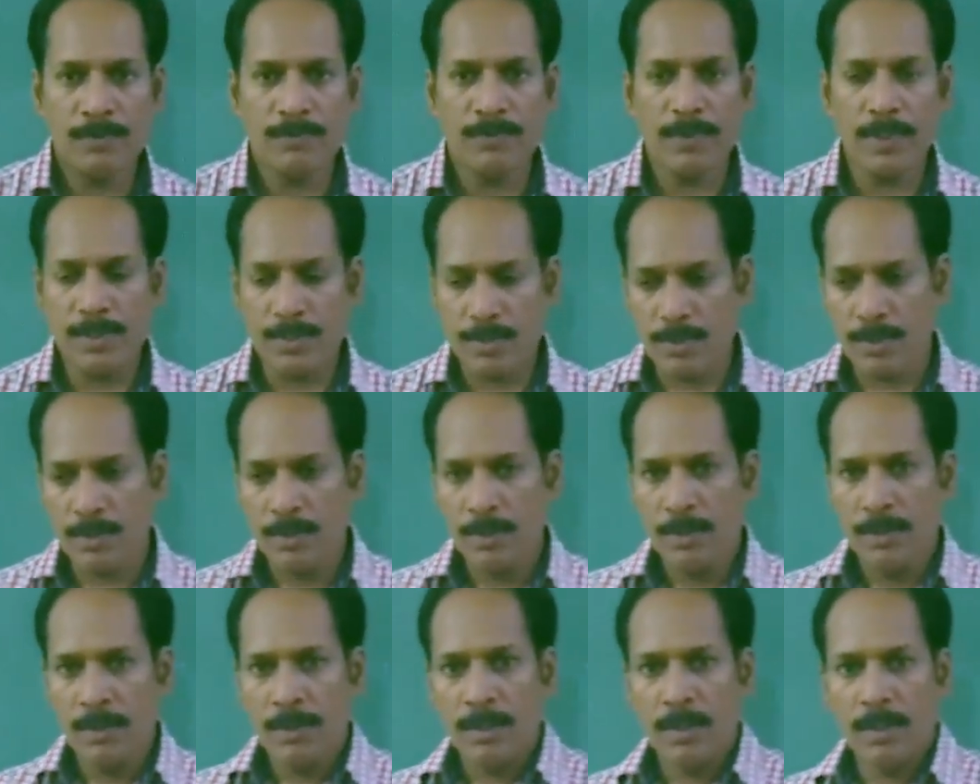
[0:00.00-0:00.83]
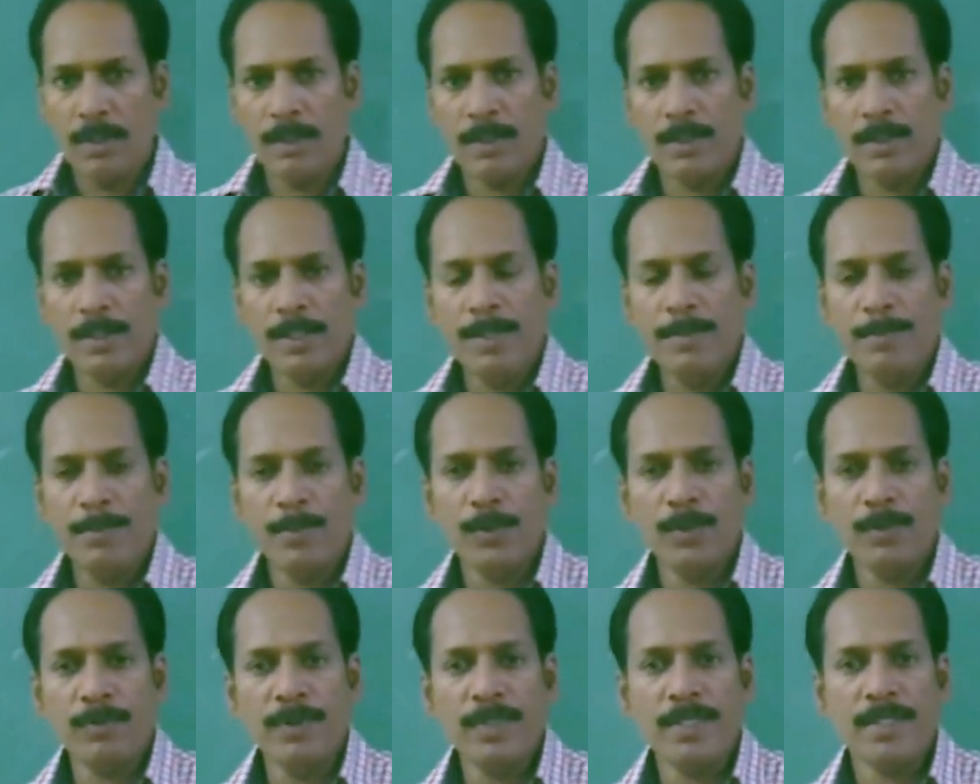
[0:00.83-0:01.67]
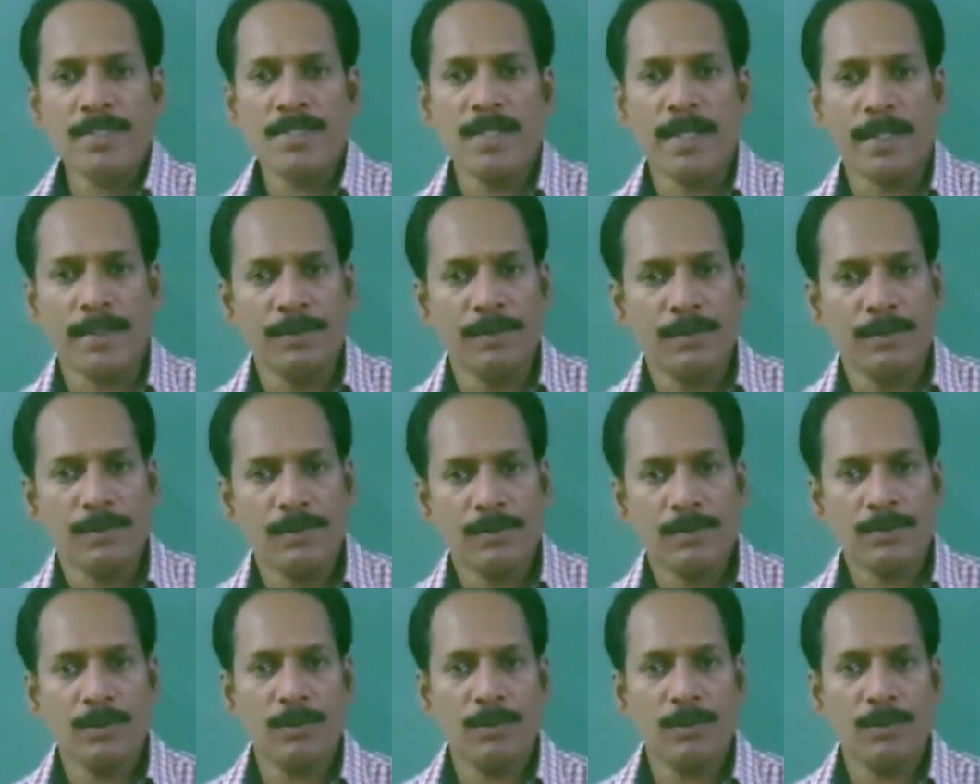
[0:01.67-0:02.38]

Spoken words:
So first, the input will decide,